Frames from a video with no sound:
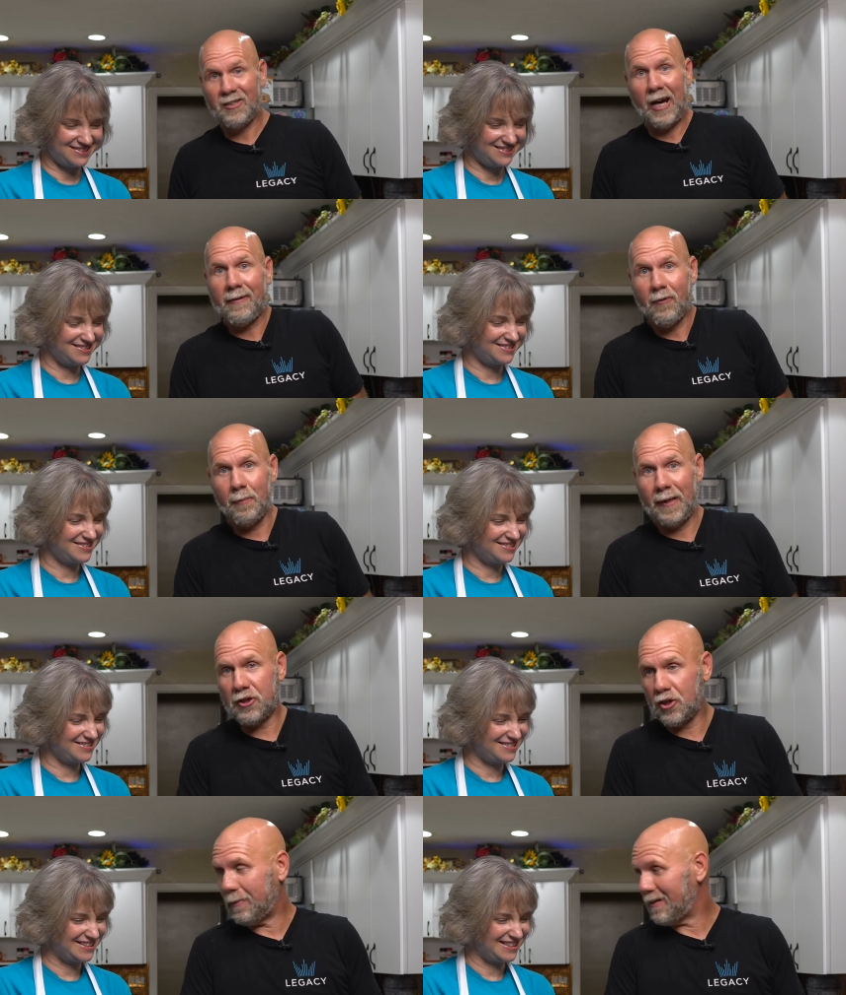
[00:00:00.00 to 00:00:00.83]
Speaker 1: gyro meat
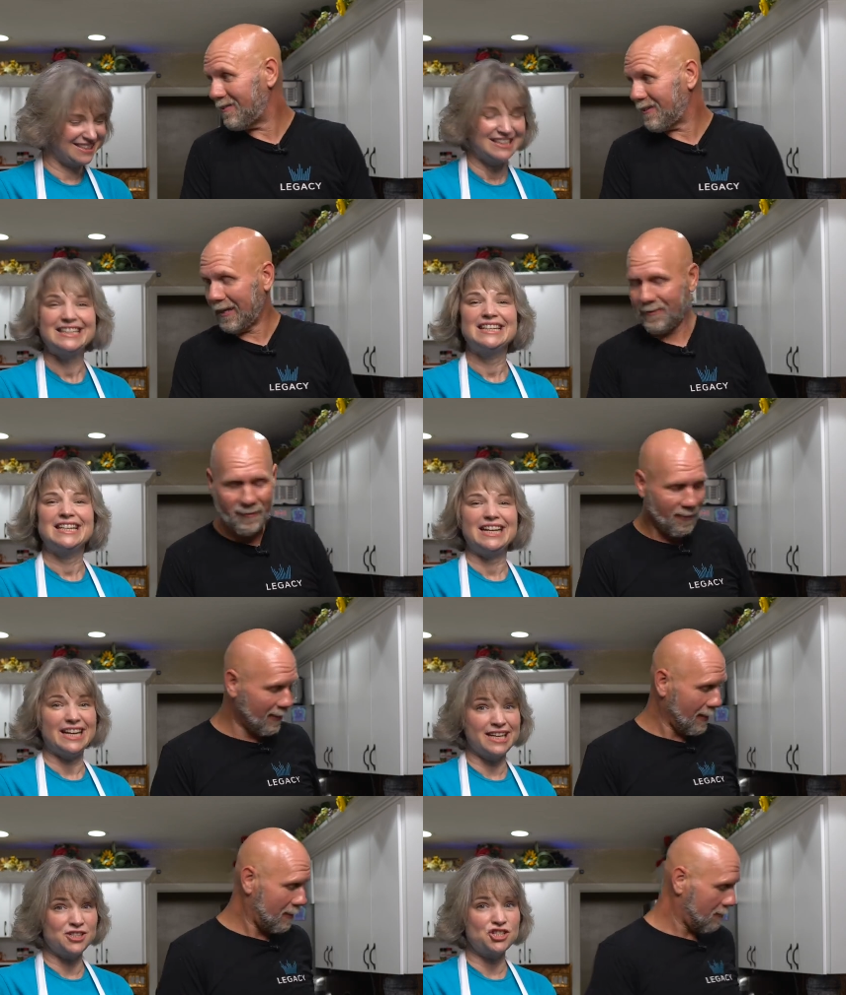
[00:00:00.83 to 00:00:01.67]
should be sliced
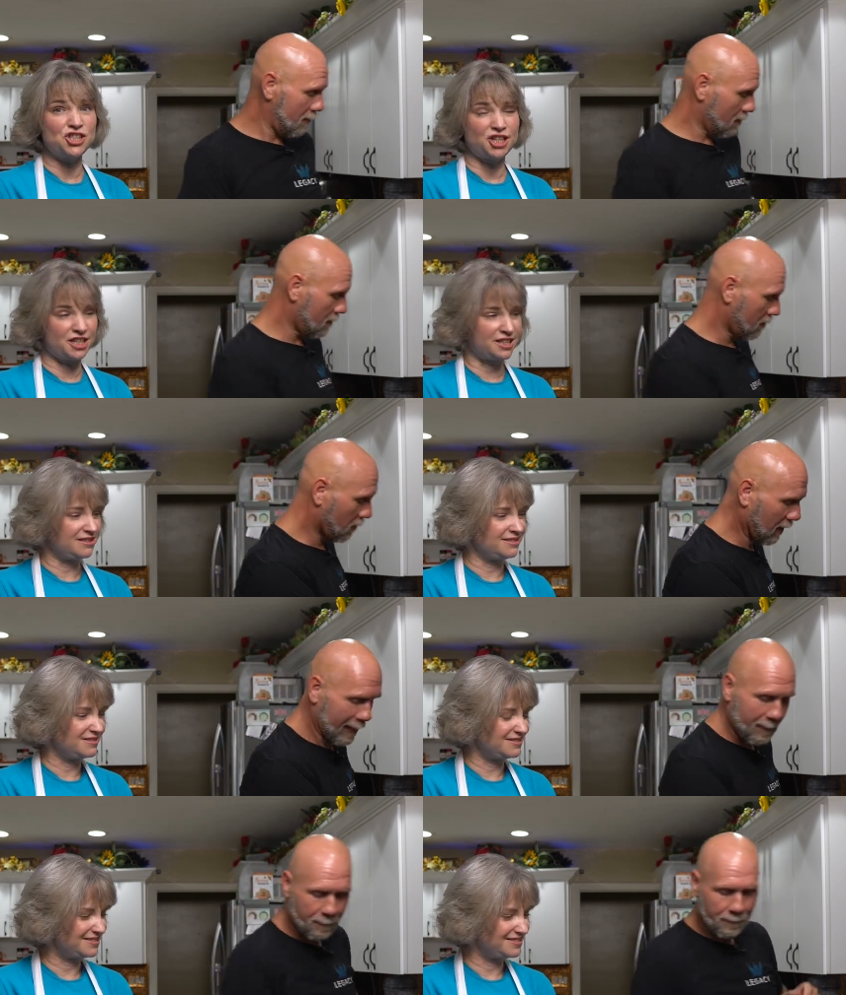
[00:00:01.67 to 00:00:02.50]
thin. It should.
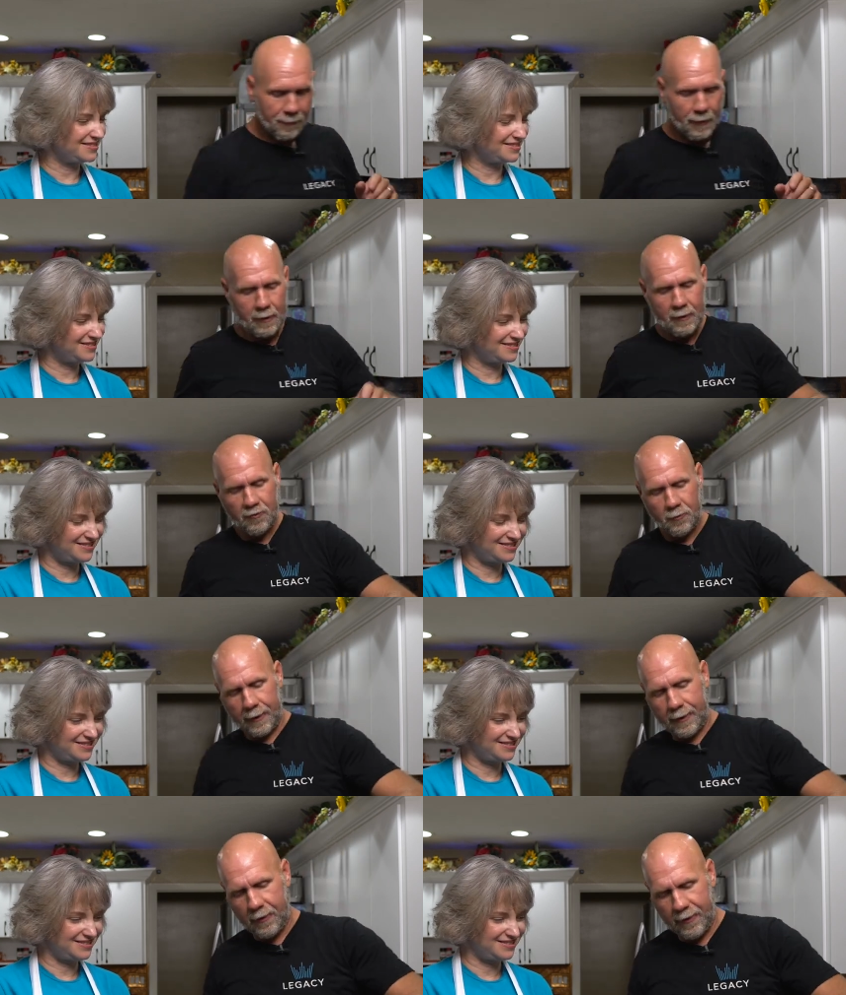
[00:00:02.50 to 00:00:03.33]
Right? So we're
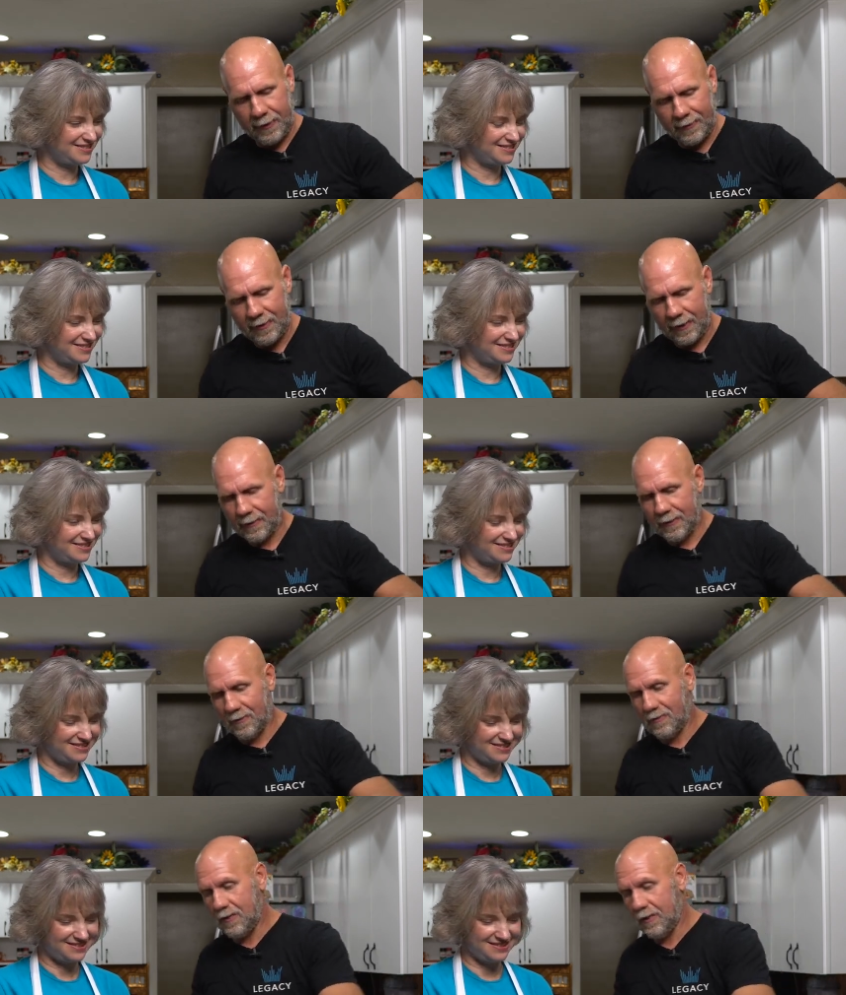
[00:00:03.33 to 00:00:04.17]
gonna go ahead and take
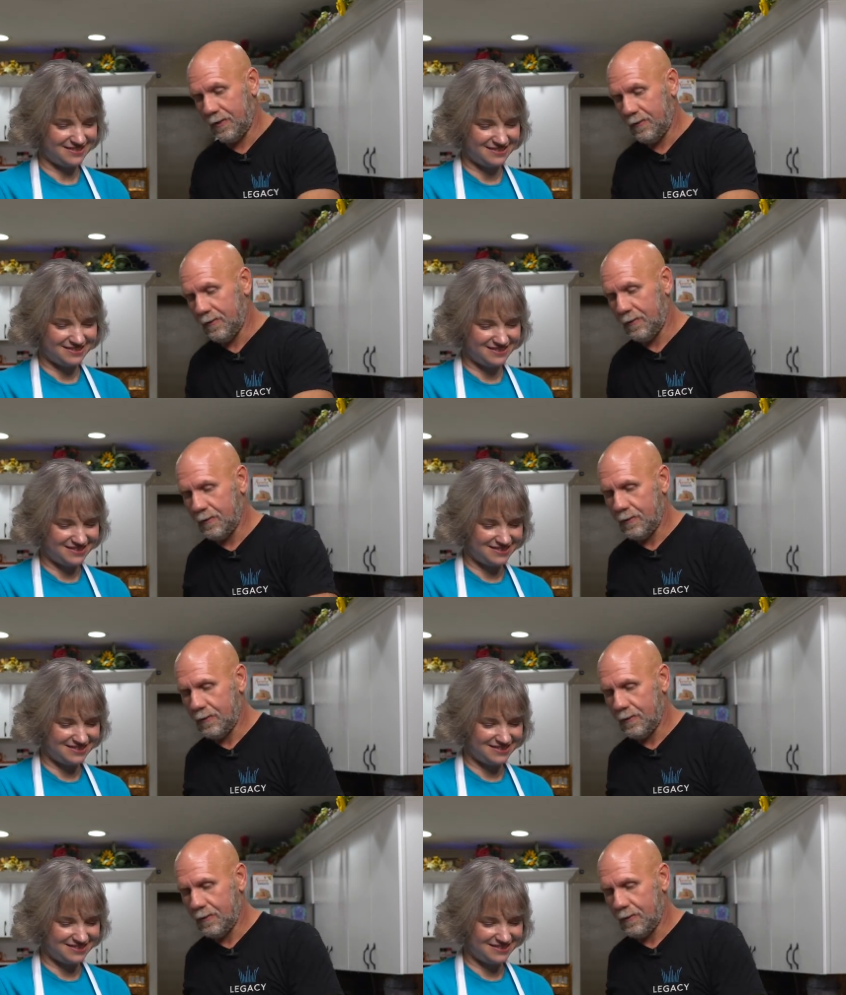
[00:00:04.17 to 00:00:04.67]
this here.